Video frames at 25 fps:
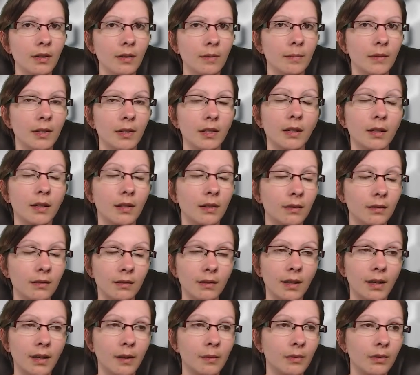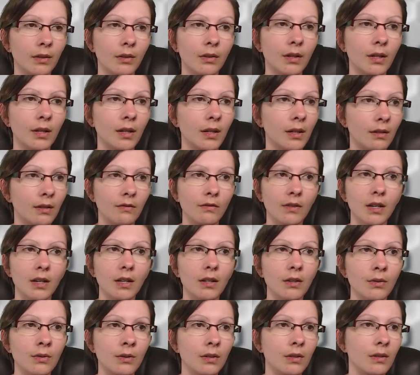and I absolutely
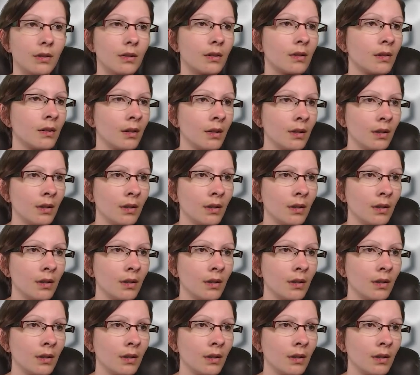invite you to